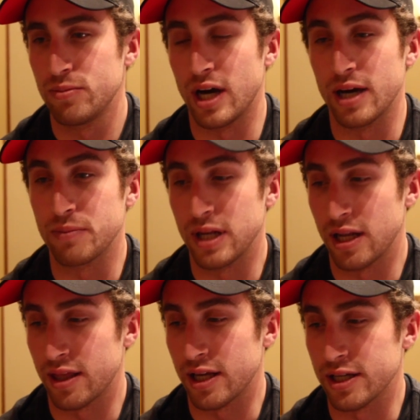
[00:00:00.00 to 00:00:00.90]
But I mean,
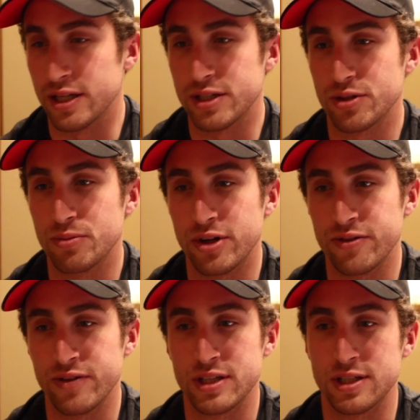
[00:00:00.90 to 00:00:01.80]
I think initial
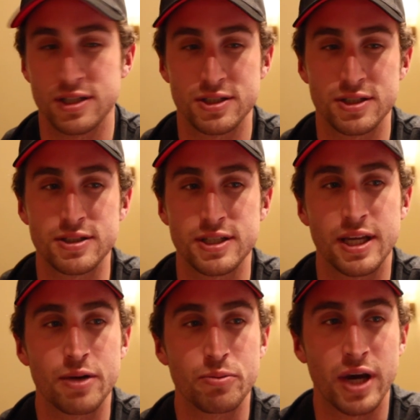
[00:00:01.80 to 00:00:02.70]
motivation is just to
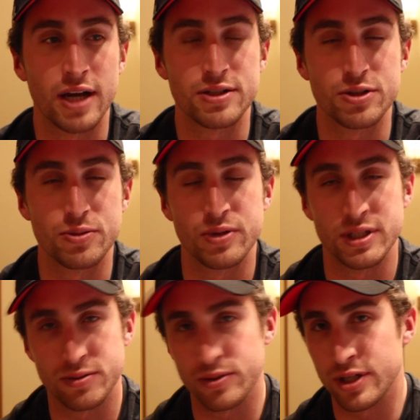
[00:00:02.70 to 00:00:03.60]
get back to a
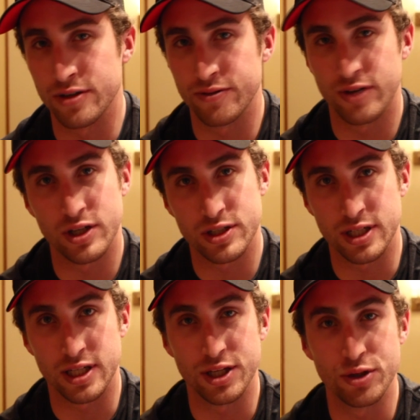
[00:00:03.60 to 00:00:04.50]
place where you're a
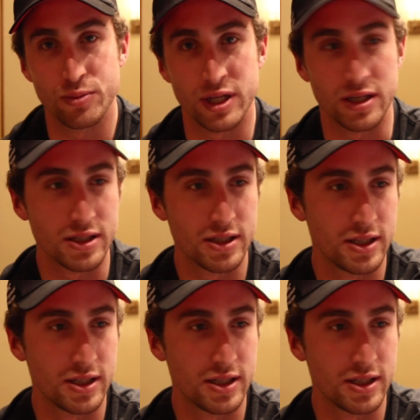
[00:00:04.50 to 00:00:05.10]
functioning human.